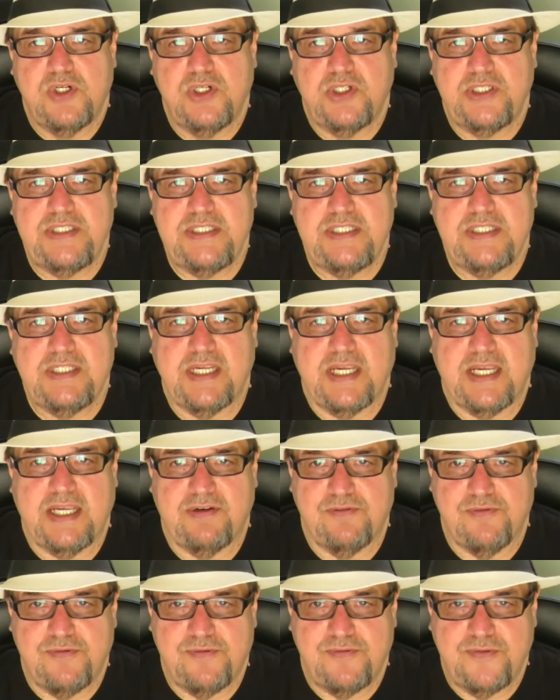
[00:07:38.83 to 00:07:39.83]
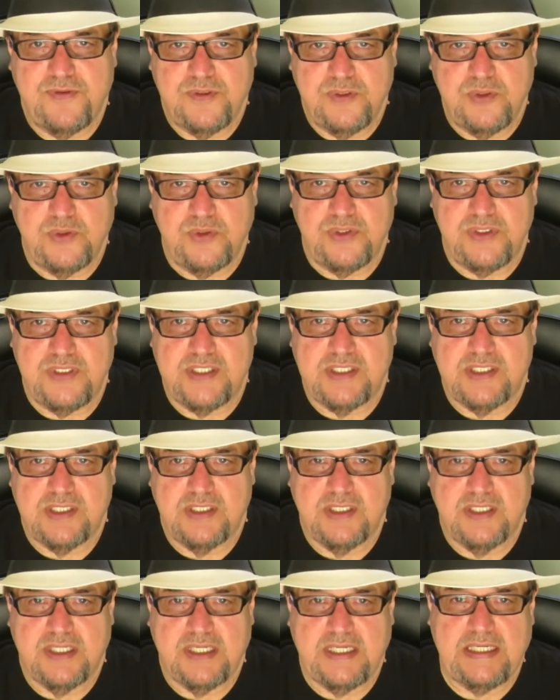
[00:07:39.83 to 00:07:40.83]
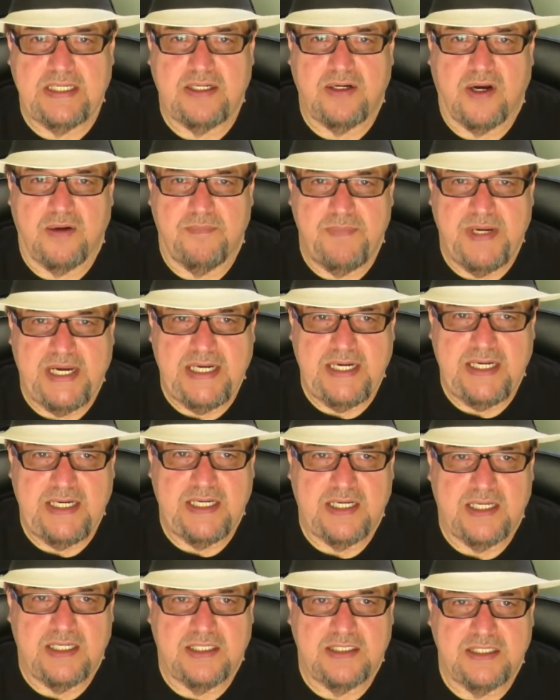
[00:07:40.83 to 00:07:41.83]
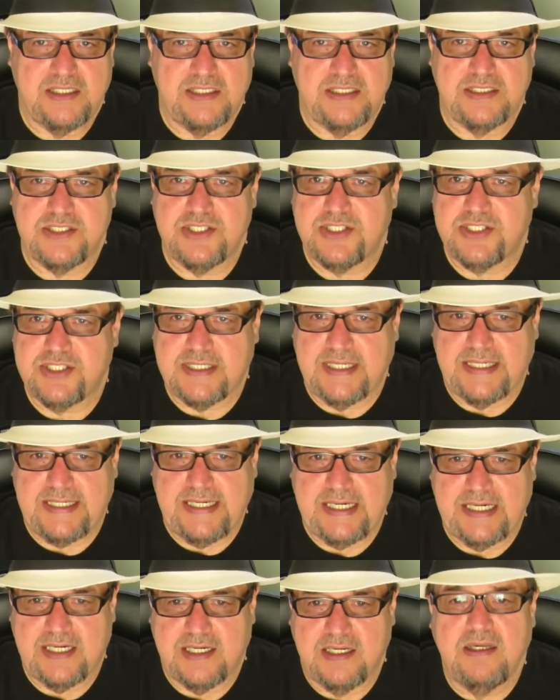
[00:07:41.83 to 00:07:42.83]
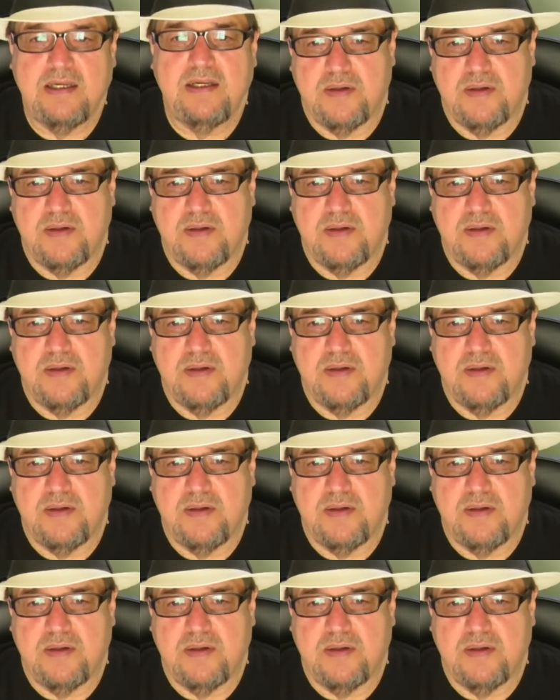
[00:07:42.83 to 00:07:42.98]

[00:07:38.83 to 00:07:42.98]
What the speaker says: goods and foods in Armenia is stunning.